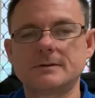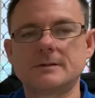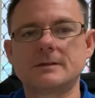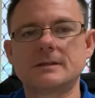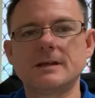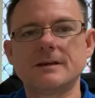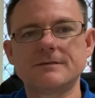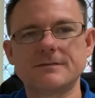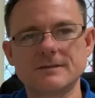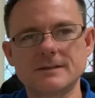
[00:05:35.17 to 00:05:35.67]

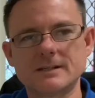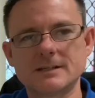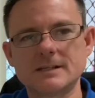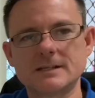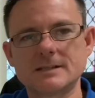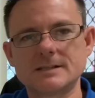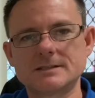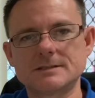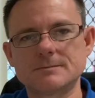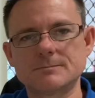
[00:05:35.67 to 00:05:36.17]
Definitely
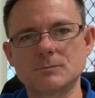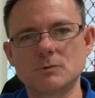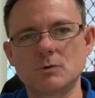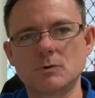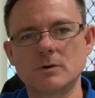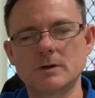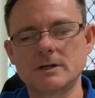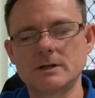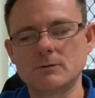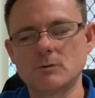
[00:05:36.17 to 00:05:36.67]
need some
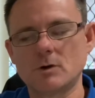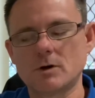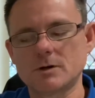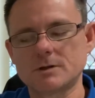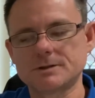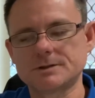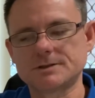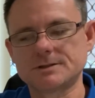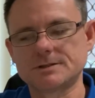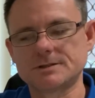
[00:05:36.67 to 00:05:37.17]
more
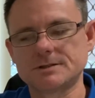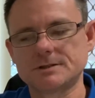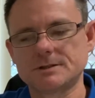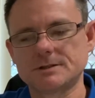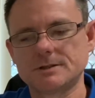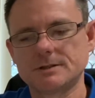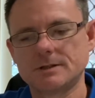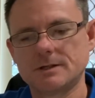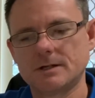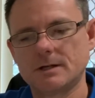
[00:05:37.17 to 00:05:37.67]
Ewoks.
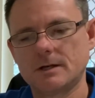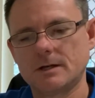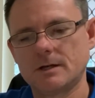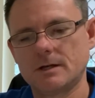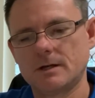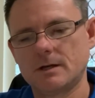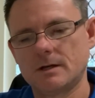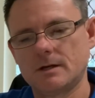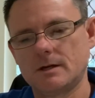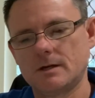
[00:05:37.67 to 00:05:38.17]

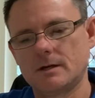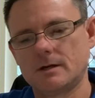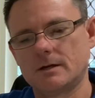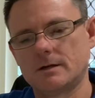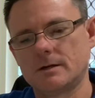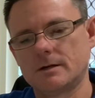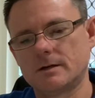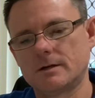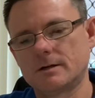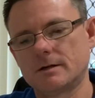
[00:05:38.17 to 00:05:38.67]

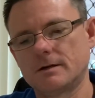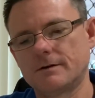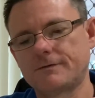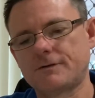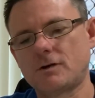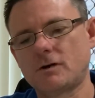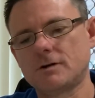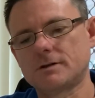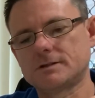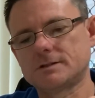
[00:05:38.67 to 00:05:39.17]
I've
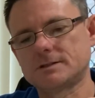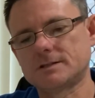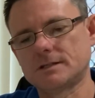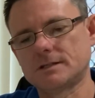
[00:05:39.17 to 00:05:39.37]
got